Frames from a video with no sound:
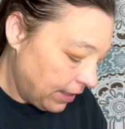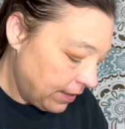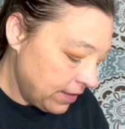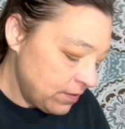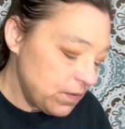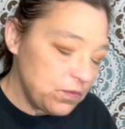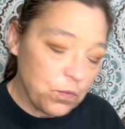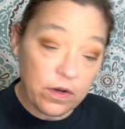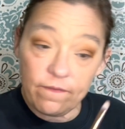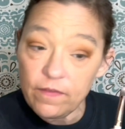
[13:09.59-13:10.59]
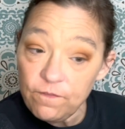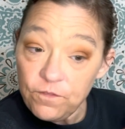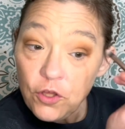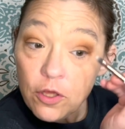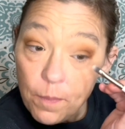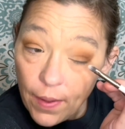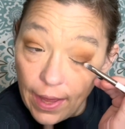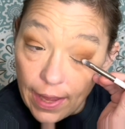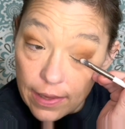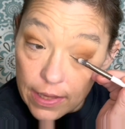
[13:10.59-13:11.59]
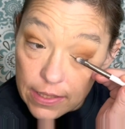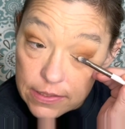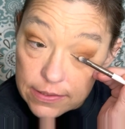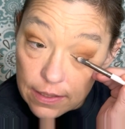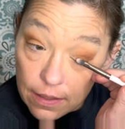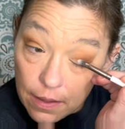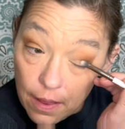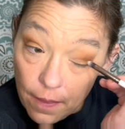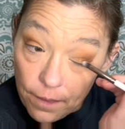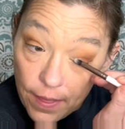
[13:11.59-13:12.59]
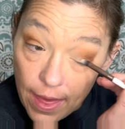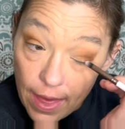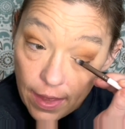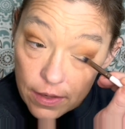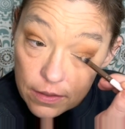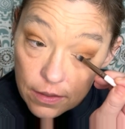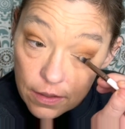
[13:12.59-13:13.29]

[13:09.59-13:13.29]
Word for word: This was one of the few palettes that